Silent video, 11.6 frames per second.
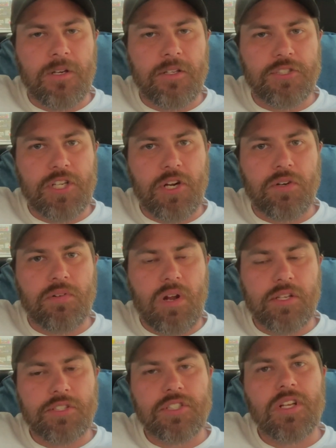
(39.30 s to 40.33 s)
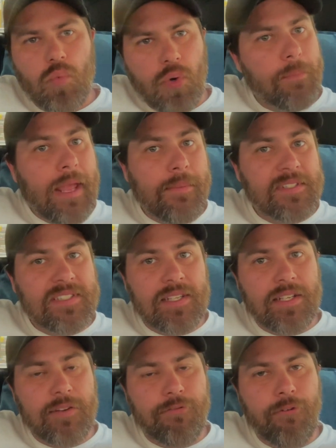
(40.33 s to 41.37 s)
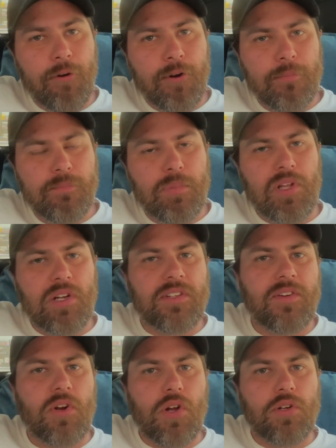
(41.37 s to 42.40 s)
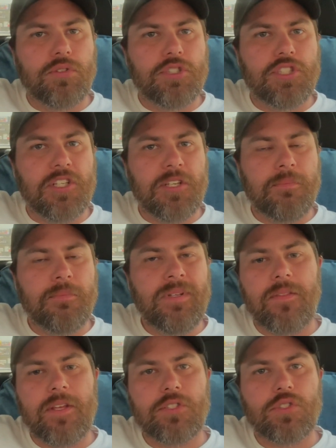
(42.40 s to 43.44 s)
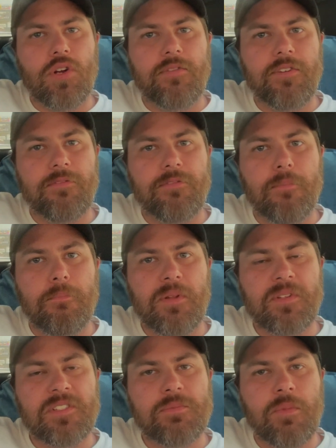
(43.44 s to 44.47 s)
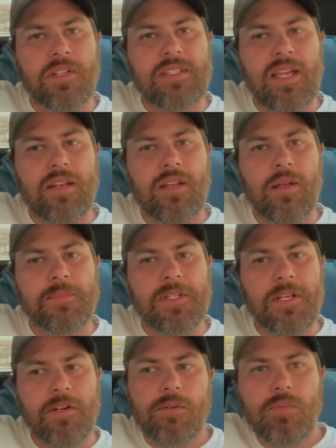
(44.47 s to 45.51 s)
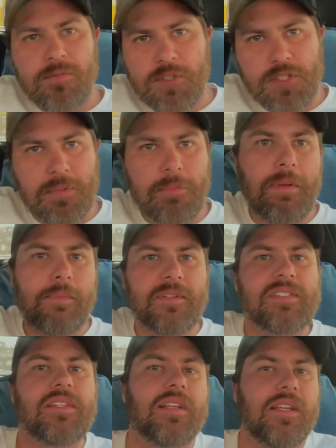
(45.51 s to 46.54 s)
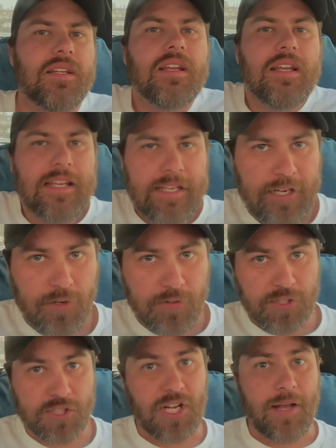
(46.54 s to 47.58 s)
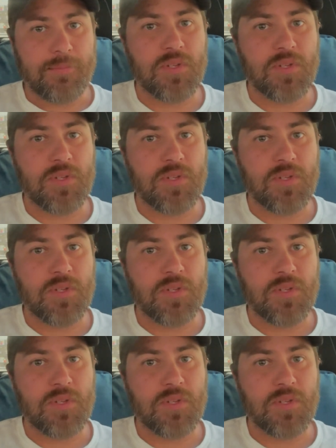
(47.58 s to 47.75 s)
JR Garage. We're babysitting it for them. Belonged to their Uncle Jim. They drove it from Billings, Montana up to here, and we've just been babysitting it here in the shop.